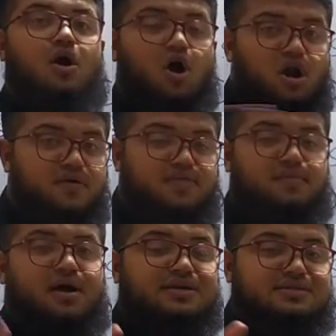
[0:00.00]
all of
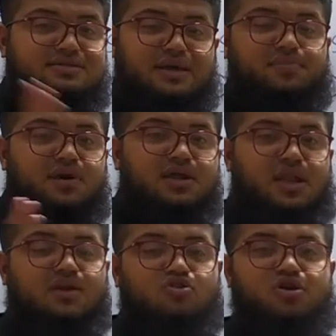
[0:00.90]
them are separate
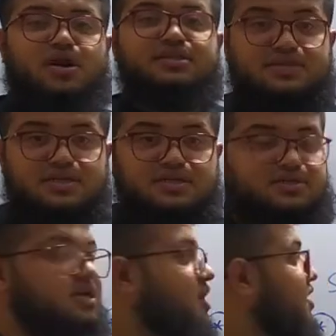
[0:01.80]
electron
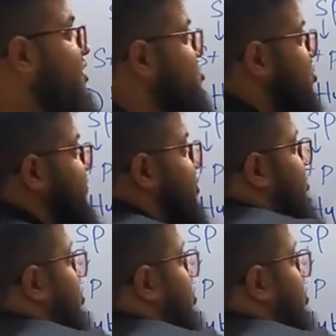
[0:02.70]
densities. So you've got